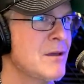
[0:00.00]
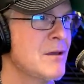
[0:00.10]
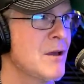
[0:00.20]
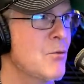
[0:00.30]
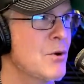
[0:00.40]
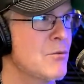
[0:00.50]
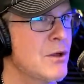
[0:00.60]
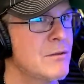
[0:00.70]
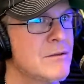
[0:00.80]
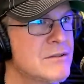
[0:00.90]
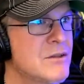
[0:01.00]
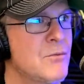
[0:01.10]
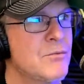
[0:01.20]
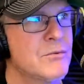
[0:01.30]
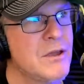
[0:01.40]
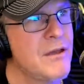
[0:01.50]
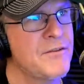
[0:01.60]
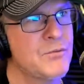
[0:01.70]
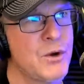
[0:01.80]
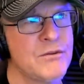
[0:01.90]
Like what, what, so if
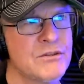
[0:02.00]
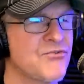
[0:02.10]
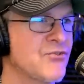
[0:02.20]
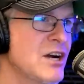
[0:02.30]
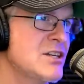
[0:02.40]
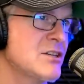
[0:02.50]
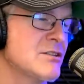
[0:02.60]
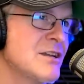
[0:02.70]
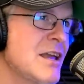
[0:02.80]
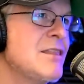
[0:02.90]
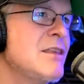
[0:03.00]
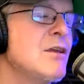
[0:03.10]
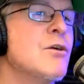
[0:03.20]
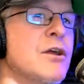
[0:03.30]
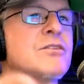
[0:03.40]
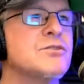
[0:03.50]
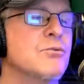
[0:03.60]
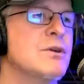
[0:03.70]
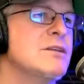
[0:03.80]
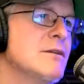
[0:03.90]
it, whether it's fresh or it's not, you know, here's the
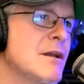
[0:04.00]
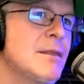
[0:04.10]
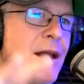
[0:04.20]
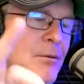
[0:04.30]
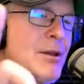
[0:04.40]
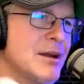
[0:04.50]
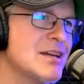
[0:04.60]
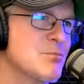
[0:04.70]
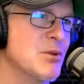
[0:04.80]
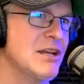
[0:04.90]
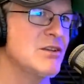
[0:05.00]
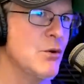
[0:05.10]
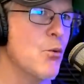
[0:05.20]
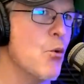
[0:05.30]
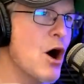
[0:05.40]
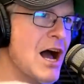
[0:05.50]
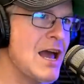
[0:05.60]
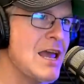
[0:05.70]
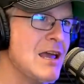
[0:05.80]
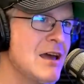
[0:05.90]
reason. I, I want to explain to you
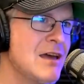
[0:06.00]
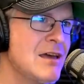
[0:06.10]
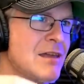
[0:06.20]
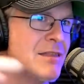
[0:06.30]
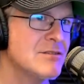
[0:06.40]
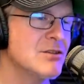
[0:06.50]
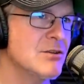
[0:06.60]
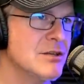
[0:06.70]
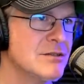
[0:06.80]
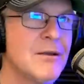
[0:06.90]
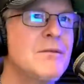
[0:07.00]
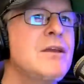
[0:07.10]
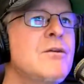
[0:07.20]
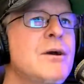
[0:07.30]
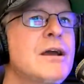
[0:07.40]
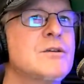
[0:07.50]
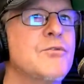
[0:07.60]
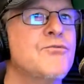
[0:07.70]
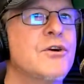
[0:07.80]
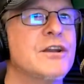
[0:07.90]
why this dude is, I, you know, actually,
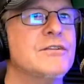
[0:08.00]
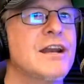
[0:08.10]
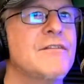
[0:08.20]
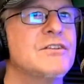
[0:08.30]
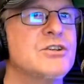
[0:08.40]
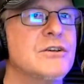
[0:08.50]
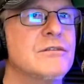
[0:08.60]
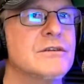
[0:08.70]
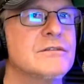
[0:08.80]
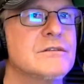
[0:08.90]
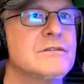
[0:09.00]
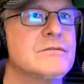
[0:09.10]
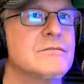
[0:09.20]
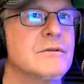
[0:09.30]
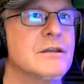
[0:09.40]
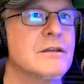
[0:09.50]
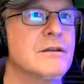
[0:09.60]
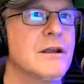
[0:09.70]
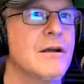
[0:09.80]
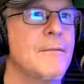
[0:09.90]
before I do that, I have to show you this. This was really
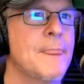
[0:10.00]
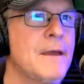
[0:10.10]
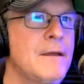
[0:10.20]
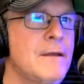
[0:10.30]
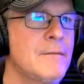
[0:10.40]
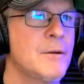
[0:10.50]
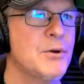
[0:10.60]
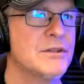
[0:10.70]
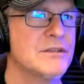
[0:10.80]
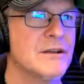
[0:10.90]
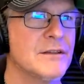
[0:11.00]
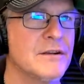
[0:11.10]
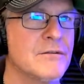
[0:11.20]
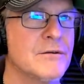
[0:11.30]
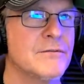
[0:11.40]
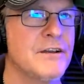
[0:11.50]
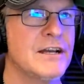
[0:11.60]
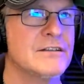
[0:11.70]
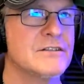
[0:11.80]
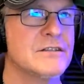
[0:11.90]
good now. I'm going to put this on there real
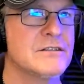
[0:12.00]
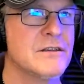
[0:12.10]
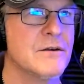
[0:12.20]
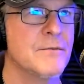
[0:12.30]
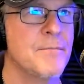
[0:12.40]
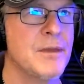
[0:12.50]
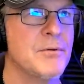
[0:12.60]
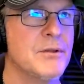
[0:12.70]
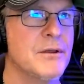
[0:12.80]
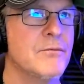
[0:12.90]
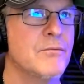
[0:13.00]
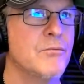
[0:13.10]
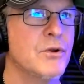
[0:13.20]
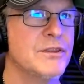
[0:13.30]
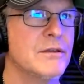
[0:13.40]
fast just so people know what the